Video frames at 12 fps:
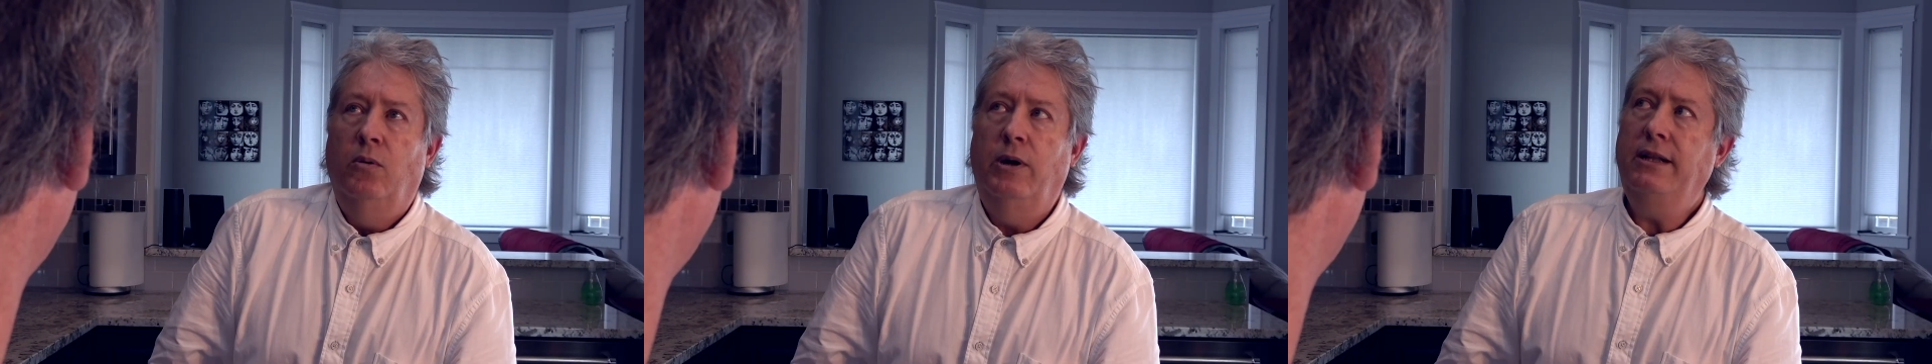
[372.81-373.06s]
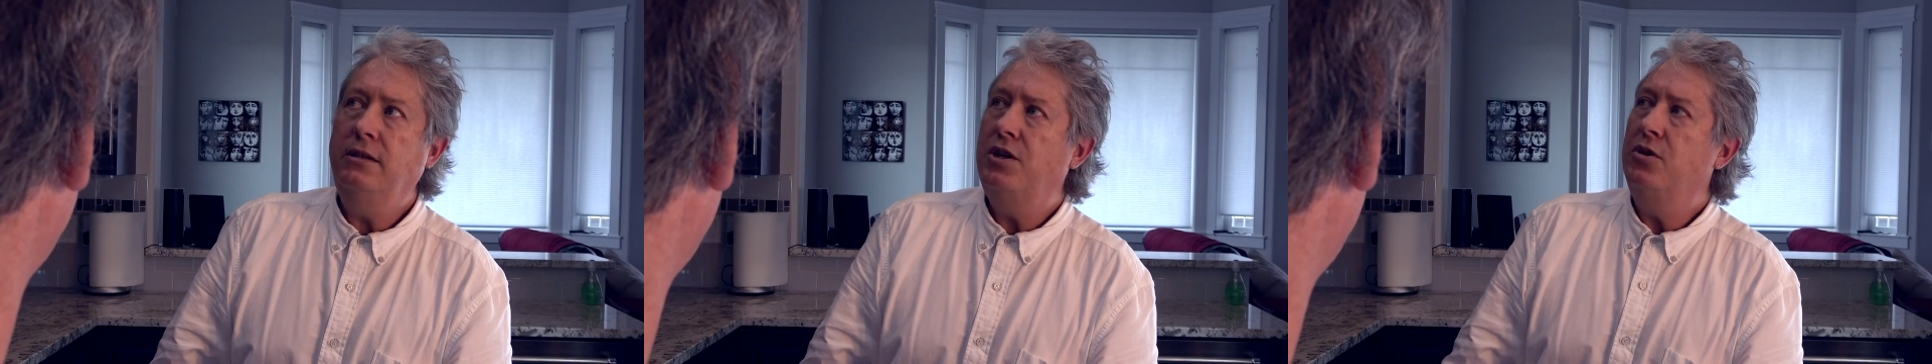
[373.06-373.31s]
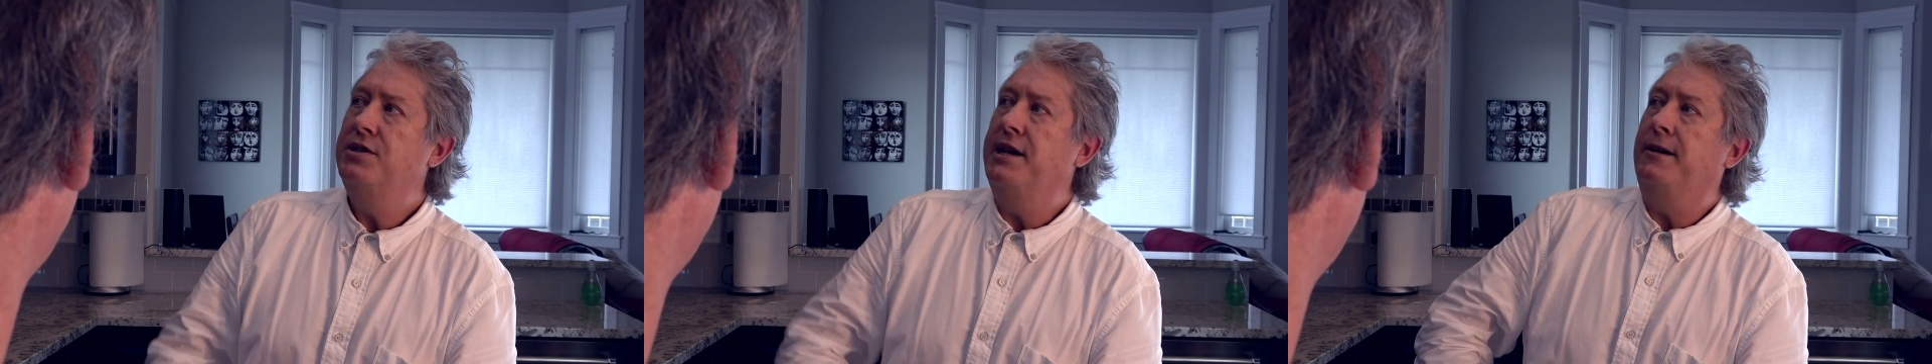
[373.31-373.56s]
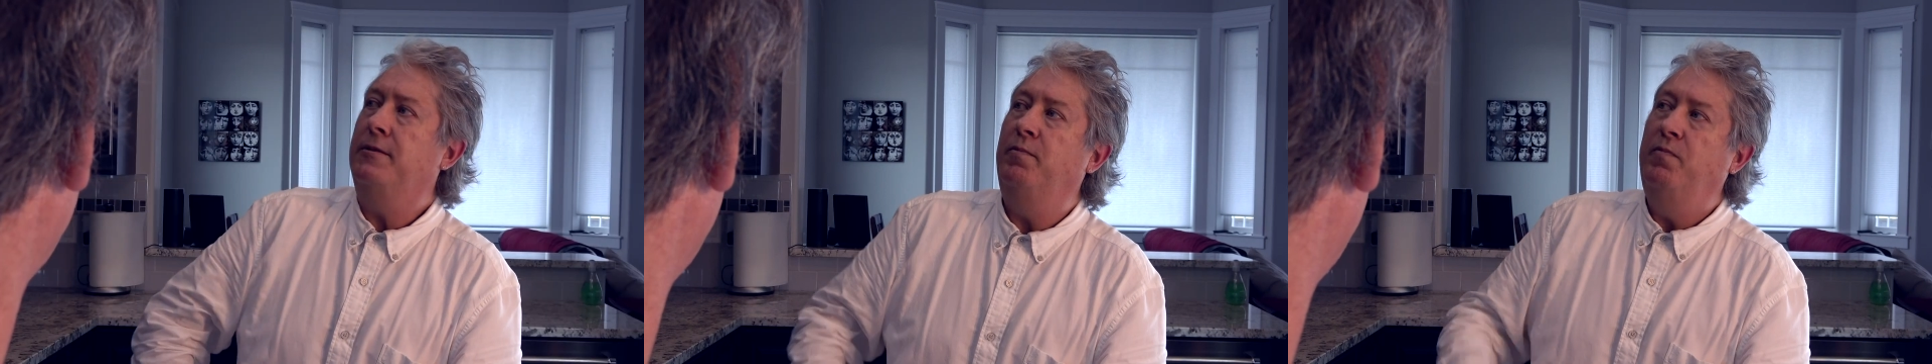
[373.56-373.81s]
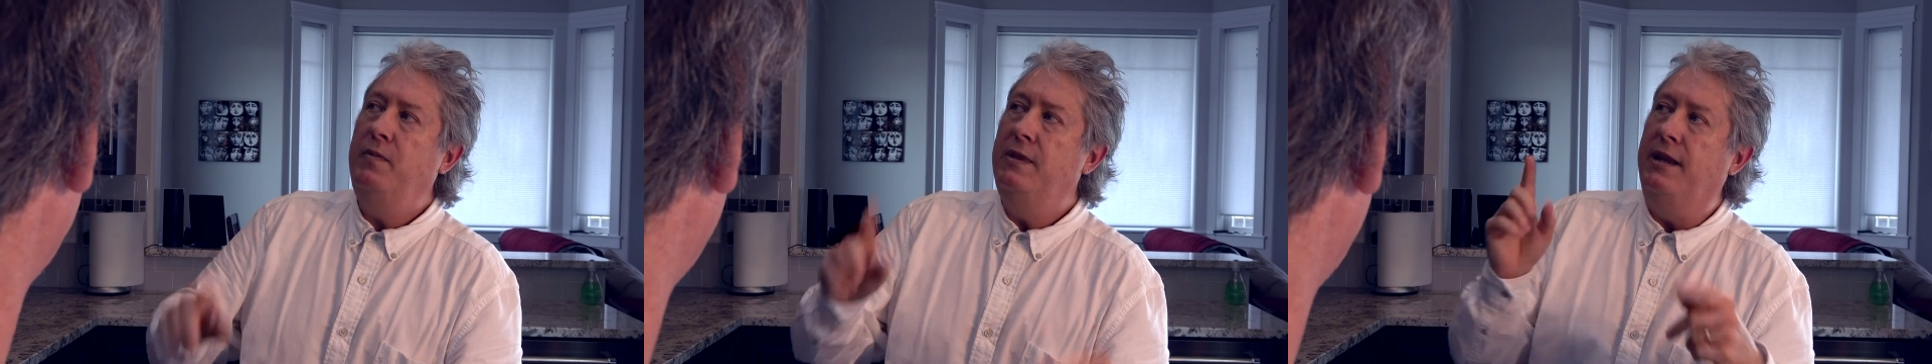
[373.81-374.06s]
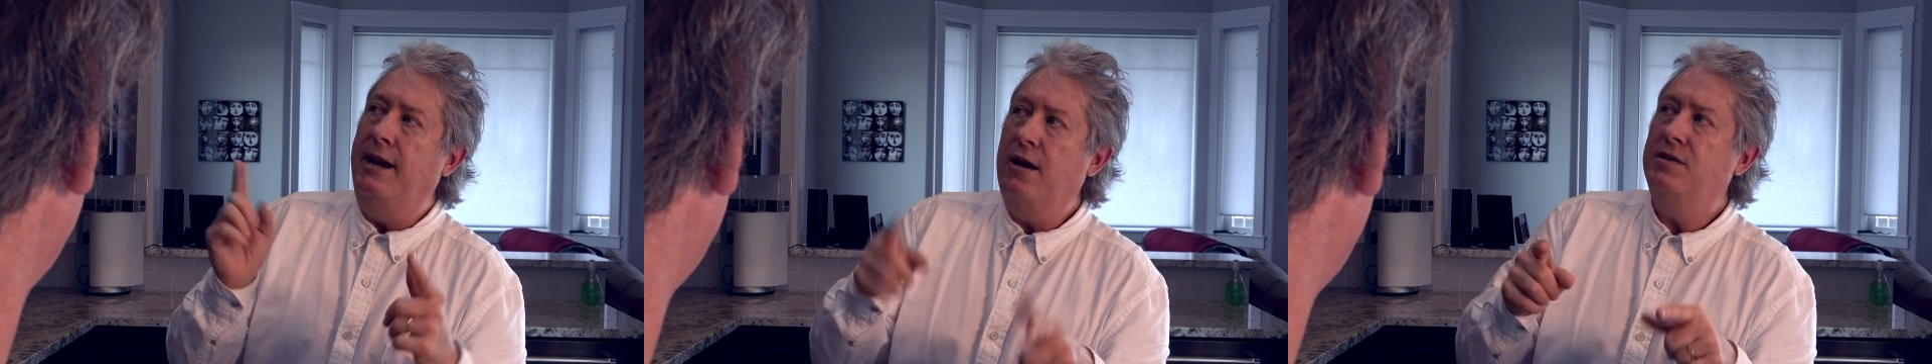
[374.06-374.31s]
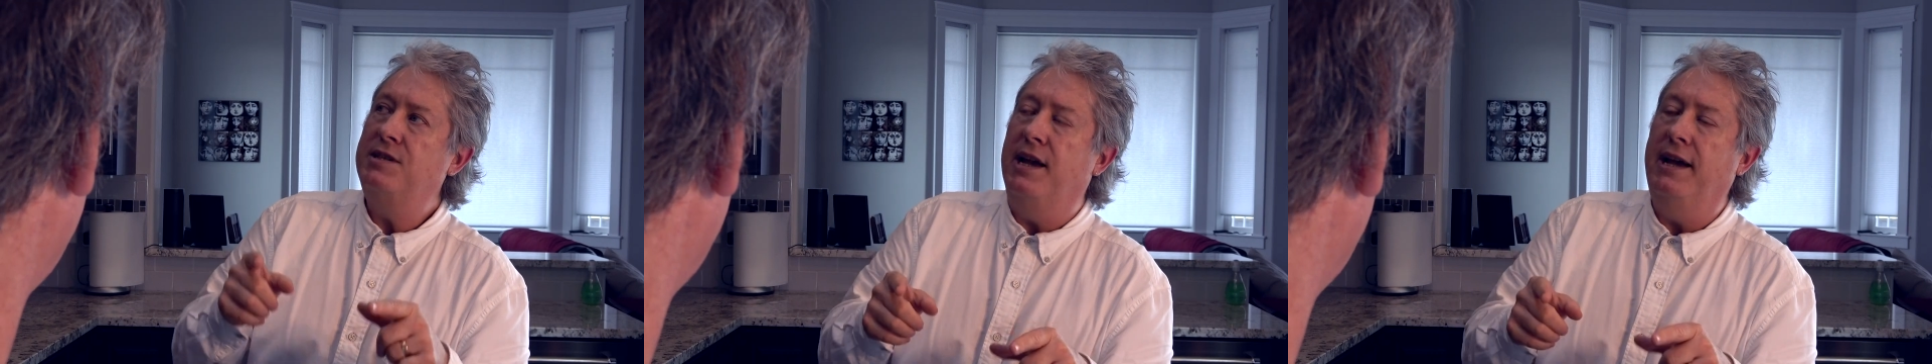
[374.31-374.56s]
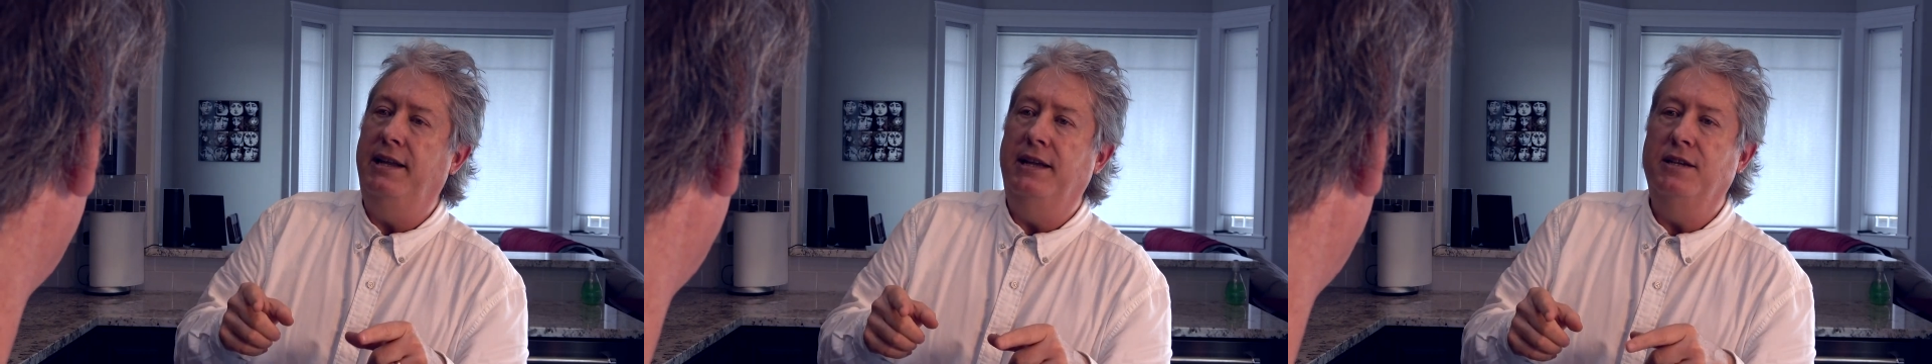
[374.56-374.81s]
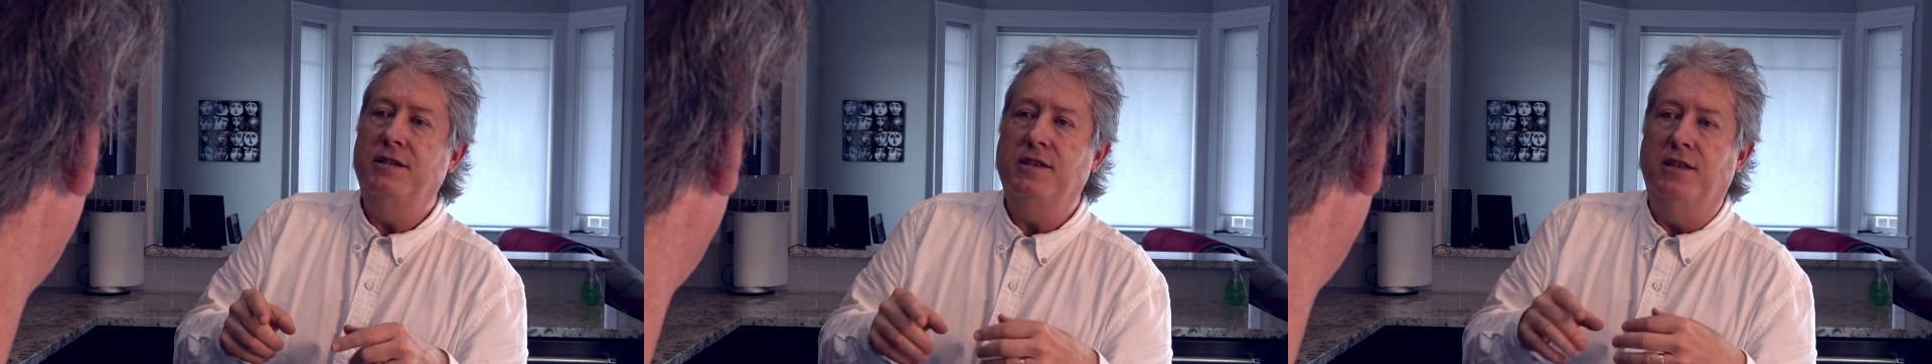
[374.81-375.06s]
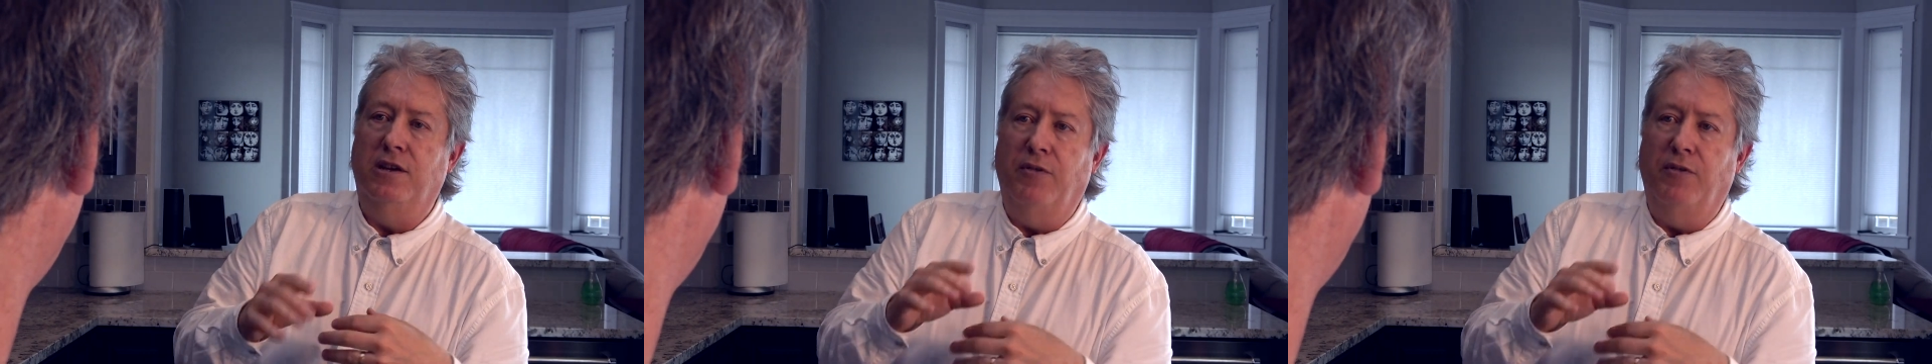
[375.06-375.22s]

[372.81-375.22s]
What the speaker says: Well, it turns out the downside is the